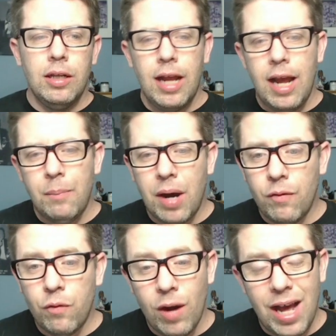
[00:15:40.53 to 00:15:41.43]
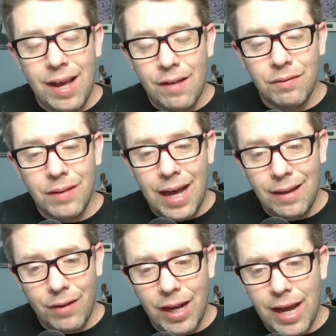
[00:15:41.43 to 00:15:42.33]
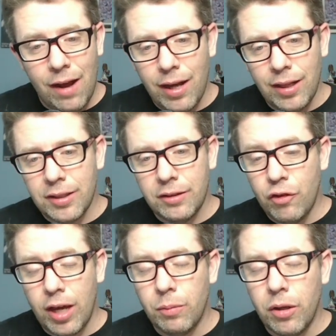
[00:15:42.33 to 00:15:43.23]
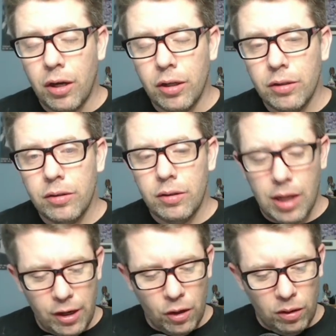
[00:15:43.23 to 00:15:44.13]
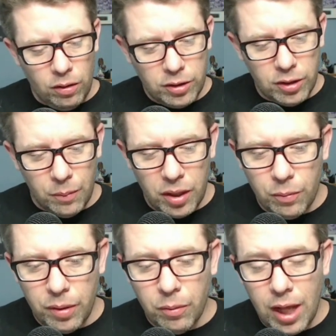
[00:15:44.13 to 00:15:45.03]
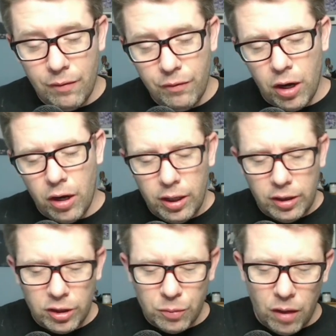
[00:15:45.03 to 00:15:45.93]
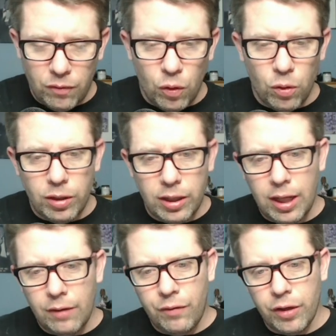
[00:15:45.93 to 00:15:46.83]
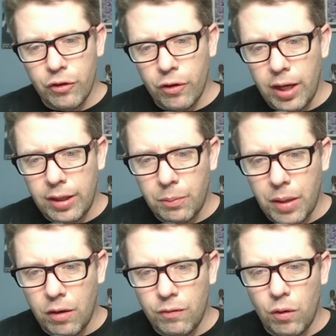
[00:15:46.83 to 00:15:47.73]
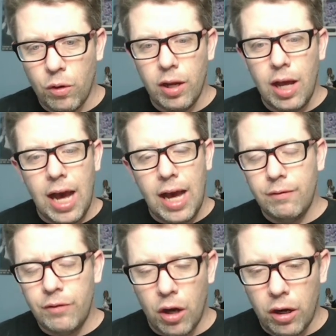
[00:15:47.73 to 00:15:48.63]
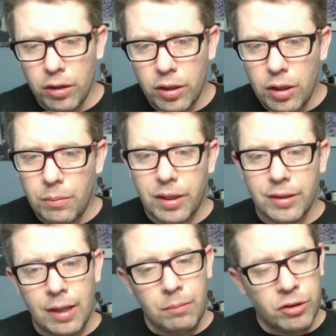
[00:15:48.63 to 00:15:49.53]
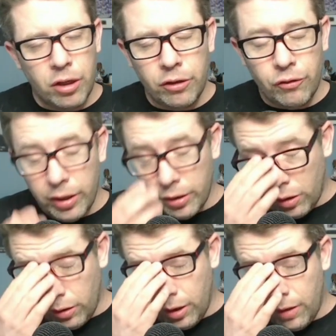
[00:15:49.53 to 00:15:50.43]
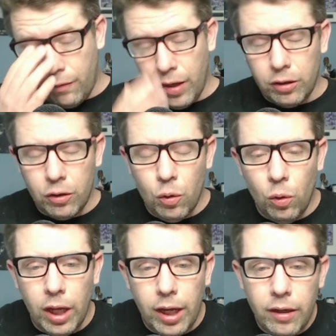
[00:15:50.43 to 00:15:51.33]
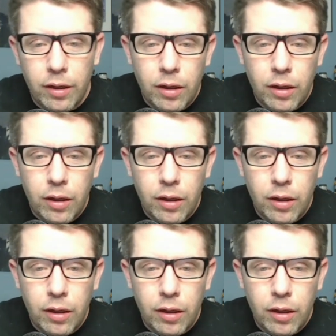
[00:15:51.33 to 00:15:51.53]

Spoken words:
Then at power forward, right now I list Jacob Dar. I know some other people have Dar at the small forward and then Fisher at the power forward. I have Dar because I'm starting to drink the Felton Kool-Aid.